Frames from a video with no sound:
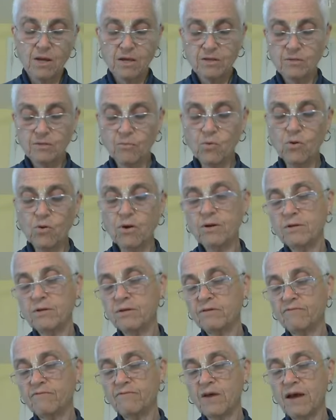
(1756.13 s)
The
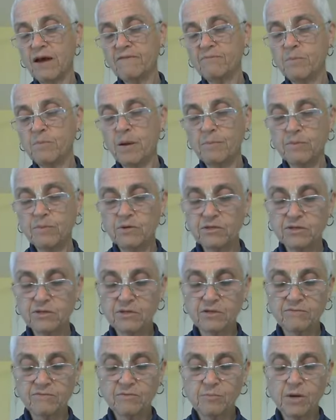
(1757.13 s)
more the 5 members
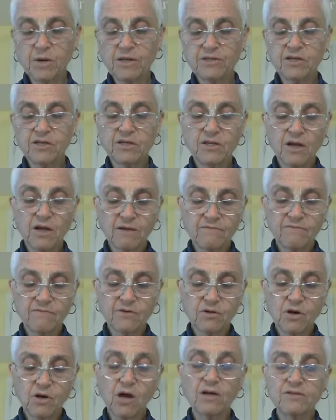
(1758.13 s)
of the
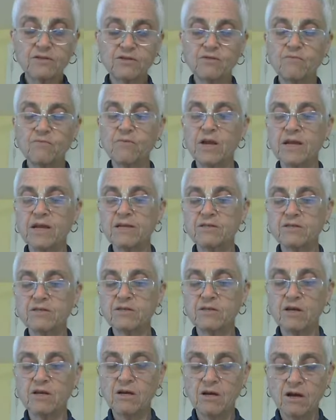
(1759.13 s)
Panchatattva cause the
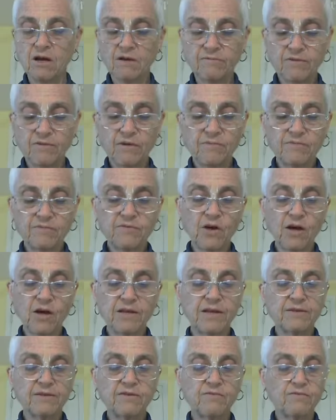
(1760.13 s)
rains of love of
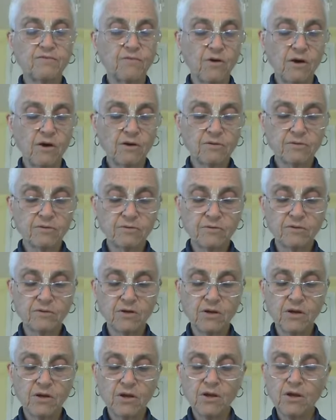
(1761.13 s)
Godhead to fall,
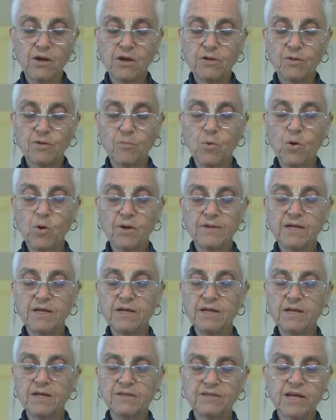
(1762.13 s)
the more the
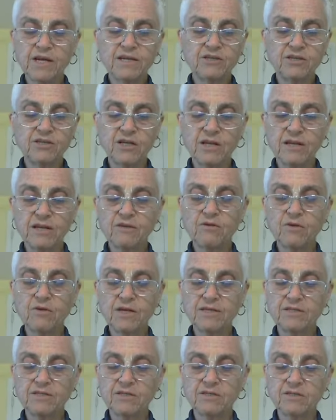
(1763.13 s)
inundation
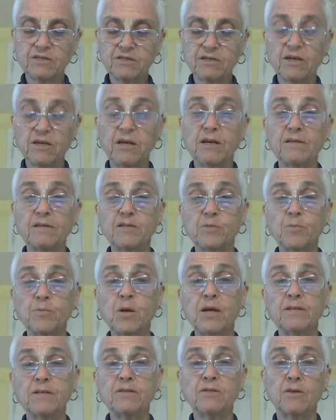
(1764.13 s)
increases and
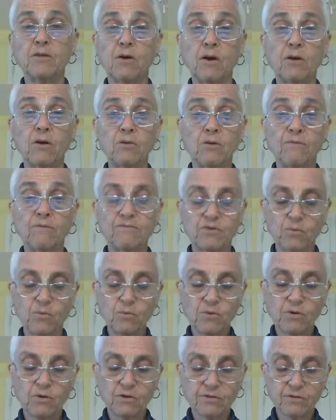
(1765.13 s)
spreads all over the
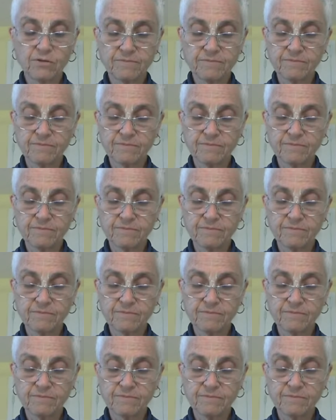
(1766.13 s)
world.